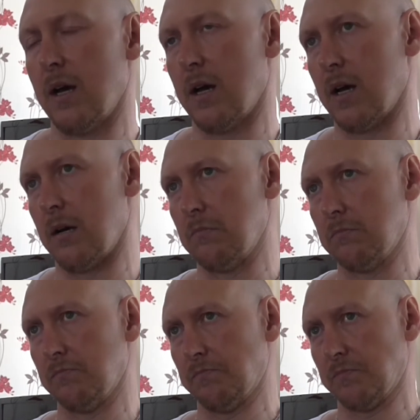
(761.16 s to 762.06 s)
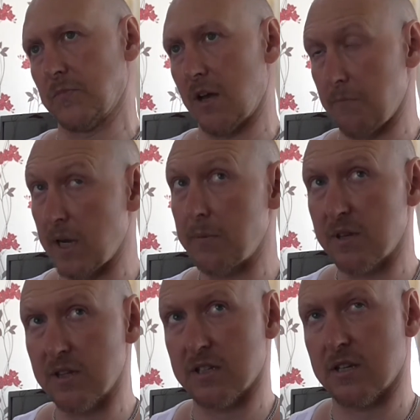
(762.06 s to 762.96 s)
and maybe
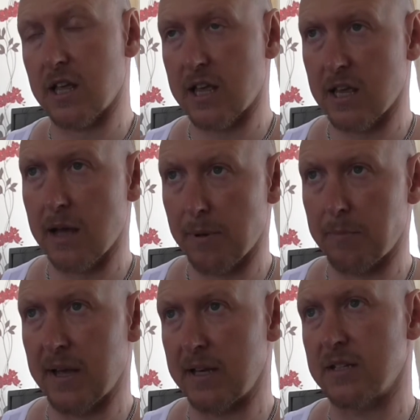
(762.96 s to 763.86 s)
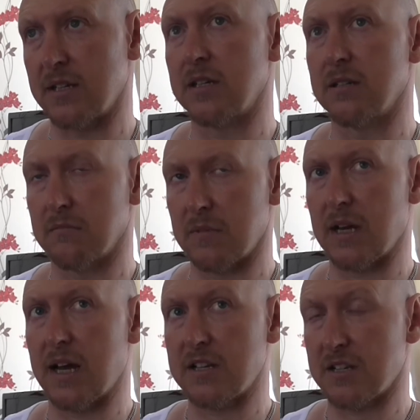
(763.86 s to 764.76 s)
this gabapentin
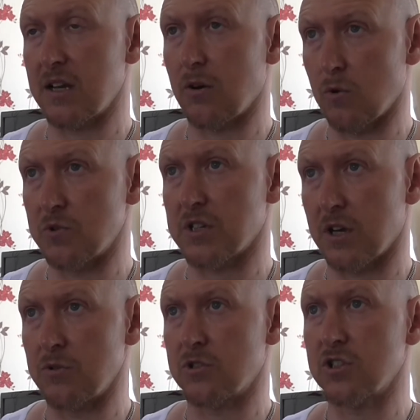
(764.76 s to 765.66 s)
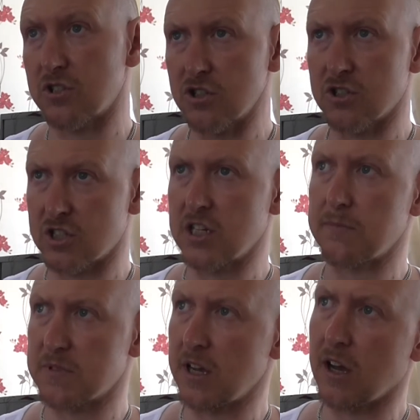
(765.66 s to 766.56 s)
has also just
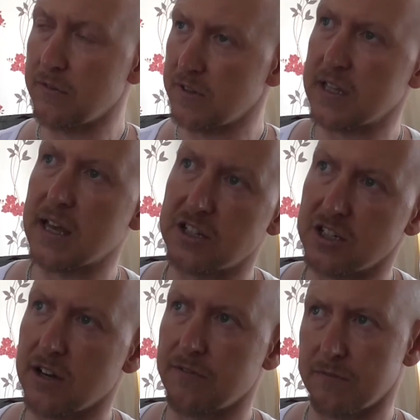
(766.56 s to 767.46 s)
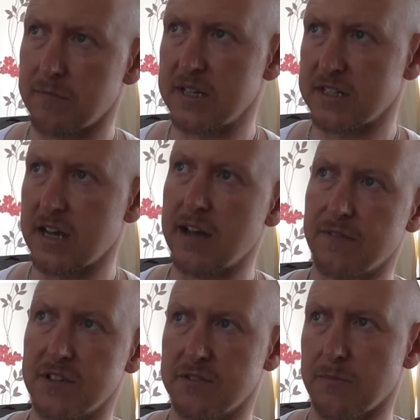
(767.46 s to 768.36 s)
tipped it over the edge enough for me to have
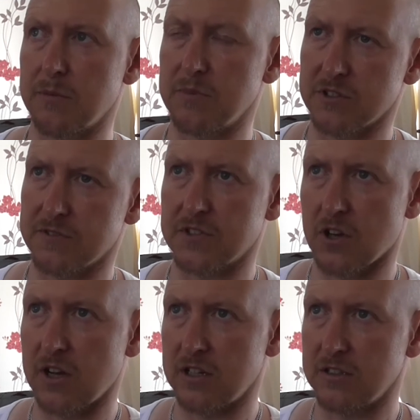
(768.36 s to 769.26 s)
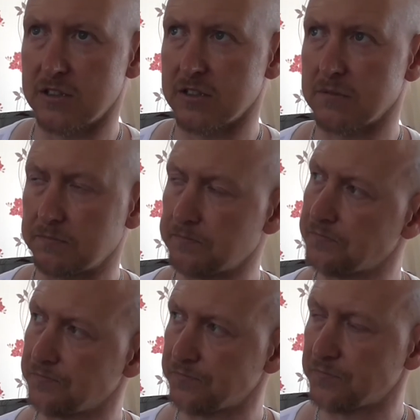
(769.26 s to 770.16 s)
these moments of silence.
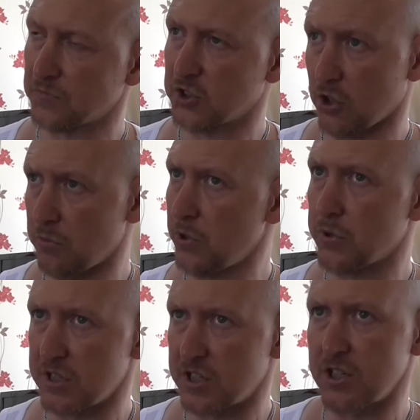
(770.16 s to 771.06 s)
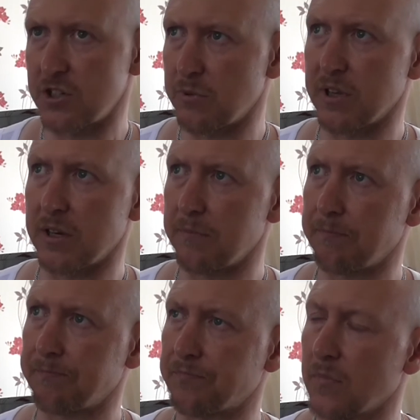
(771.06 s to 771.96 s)
So I will continue with it
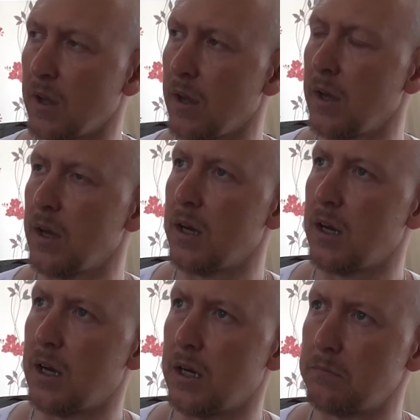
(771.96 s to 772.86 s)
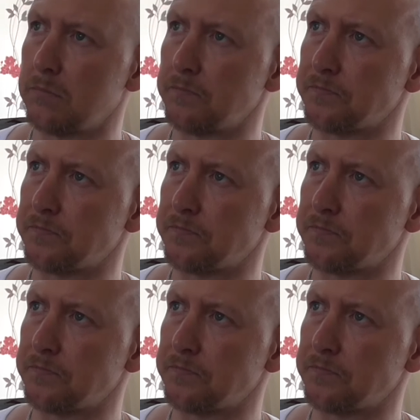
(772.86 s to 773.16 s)
until